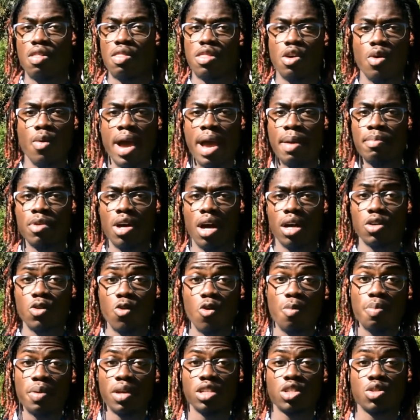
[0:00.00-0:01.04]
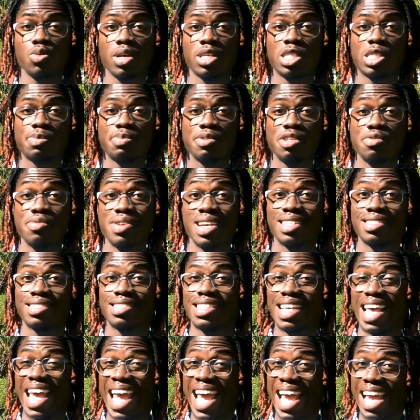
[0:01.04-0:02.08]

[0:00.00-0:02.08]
Though I am not hoping to experience